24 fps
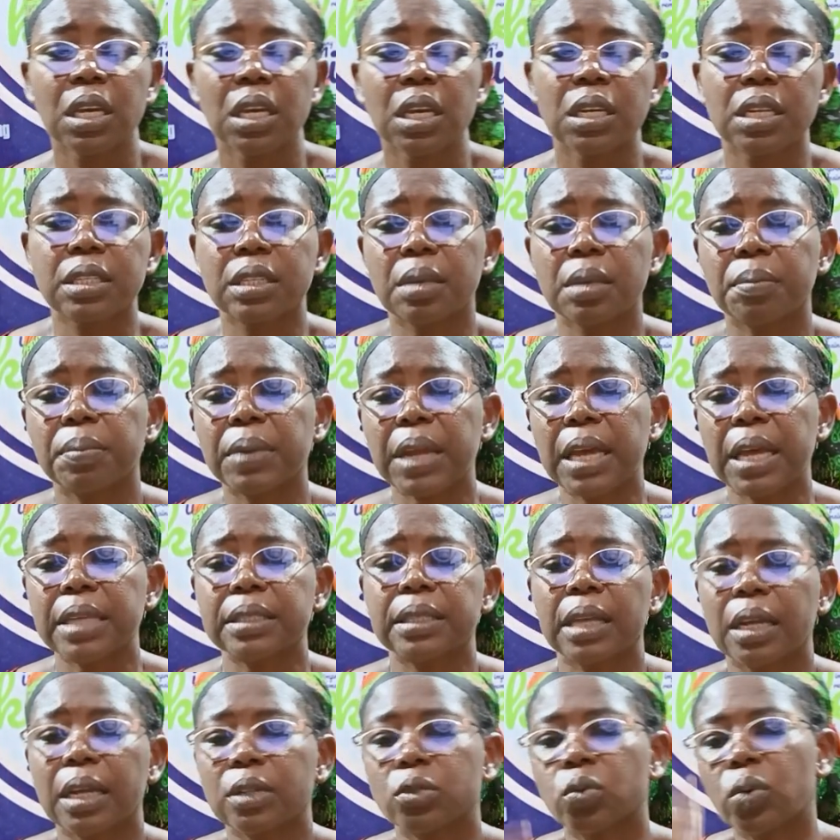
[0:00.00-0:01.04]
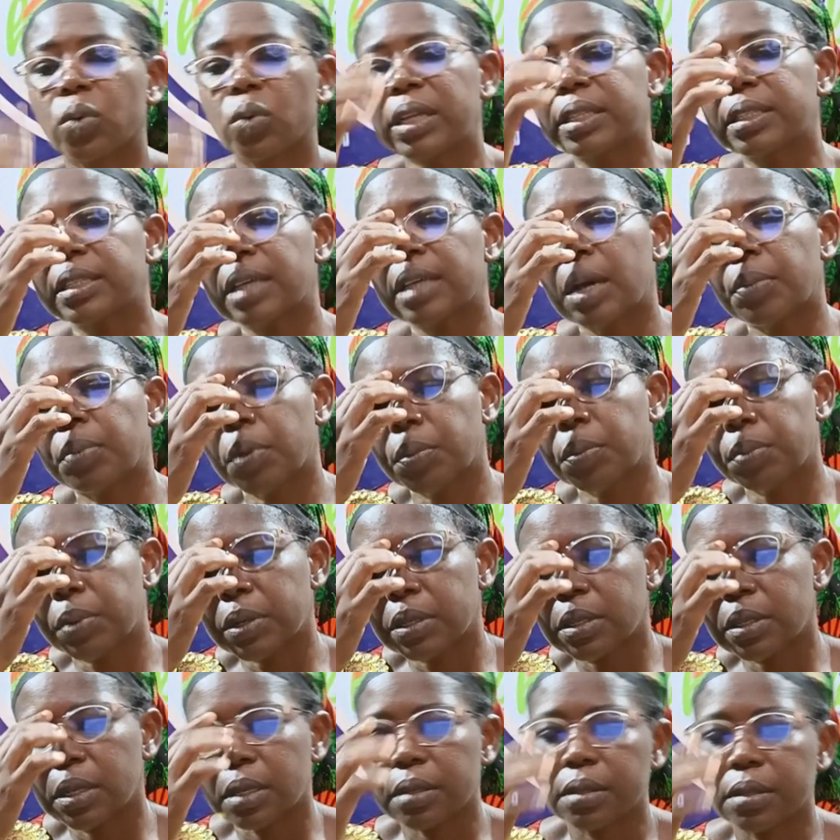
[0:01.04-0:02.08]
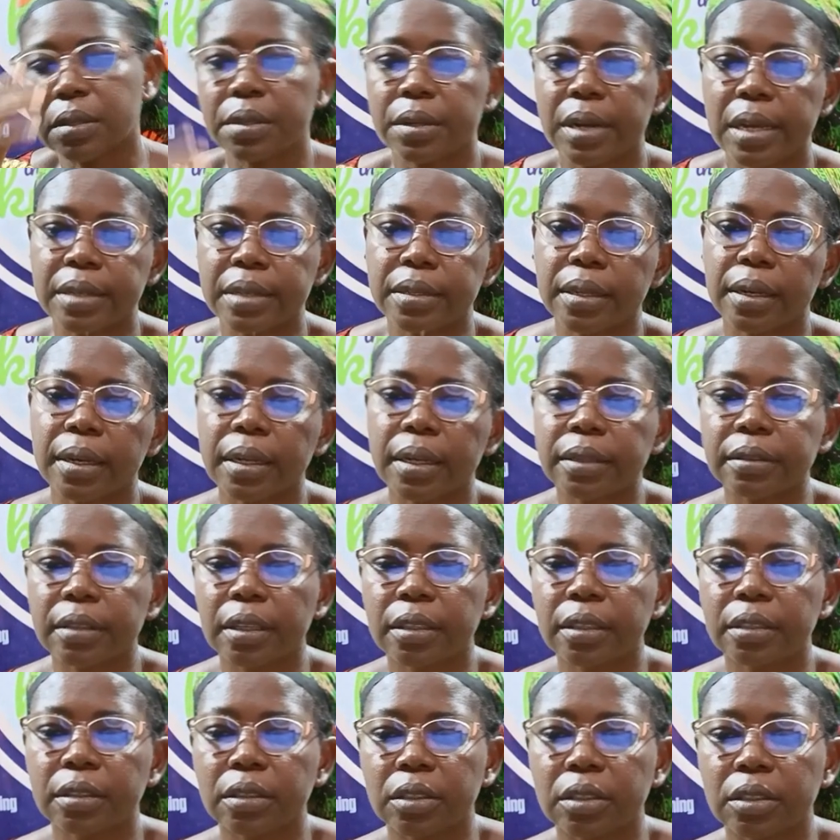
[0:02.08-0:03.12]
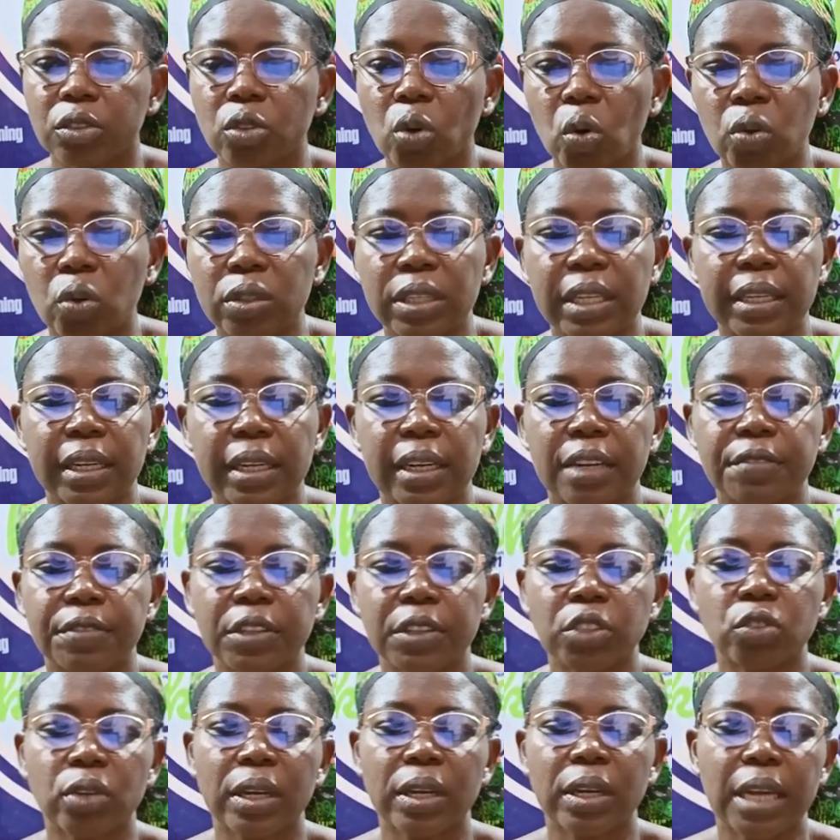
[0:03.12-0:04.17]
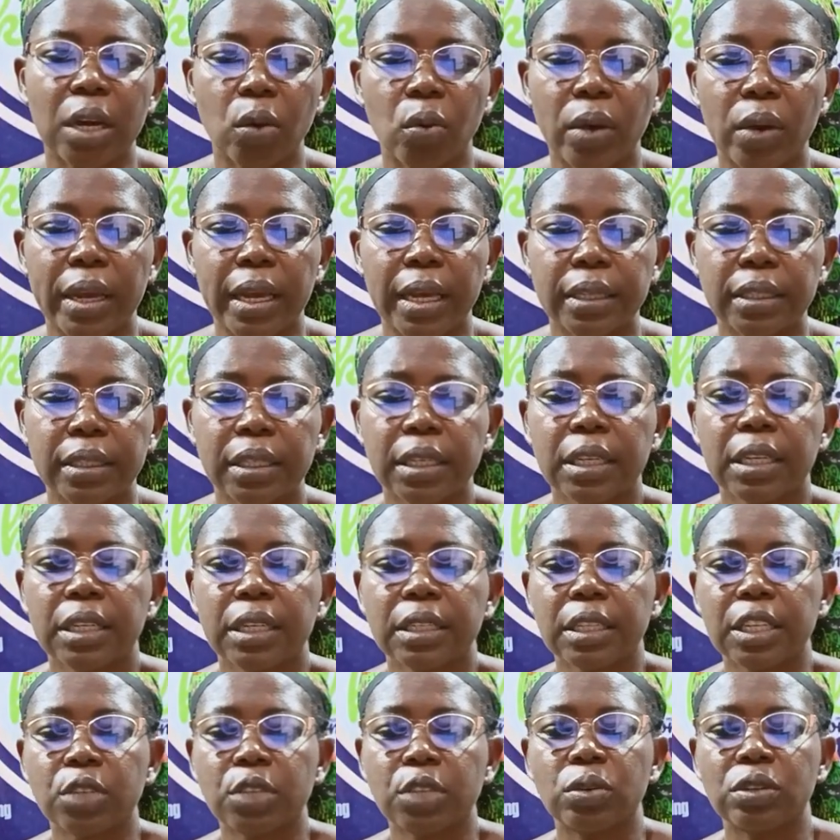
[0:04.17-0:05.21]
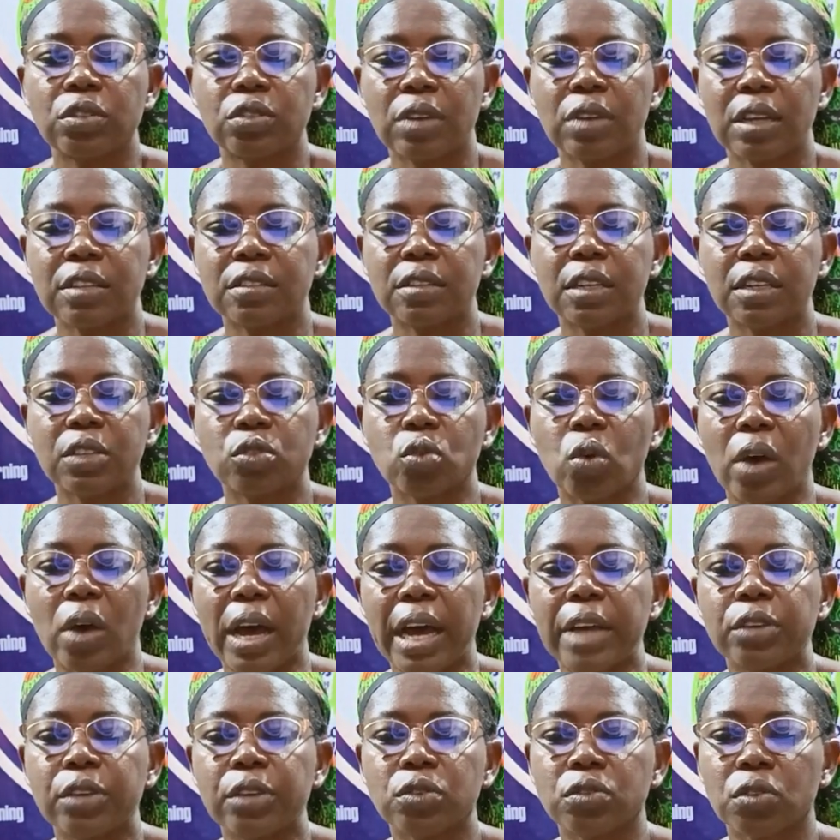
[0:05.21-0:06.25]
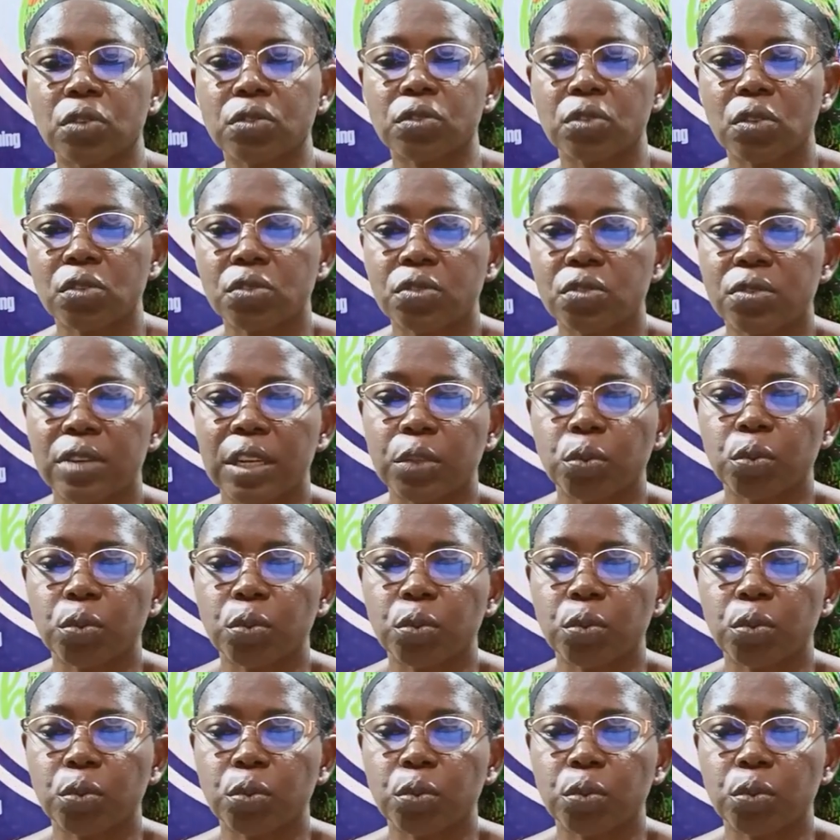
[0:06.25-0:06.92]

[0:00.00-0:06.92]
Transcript: This implies that when the appropriate cereal is selected, is ordered, and eventually acquired, this will translate to high use of such cereal,